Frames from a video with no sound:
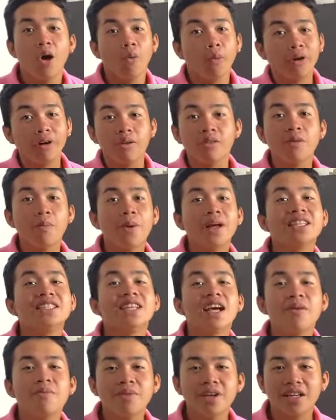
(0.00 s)
where the
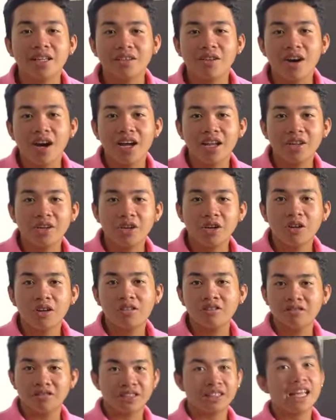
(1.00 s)
pandemic, you
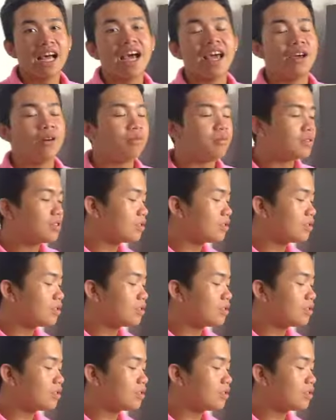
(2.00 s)
know, time.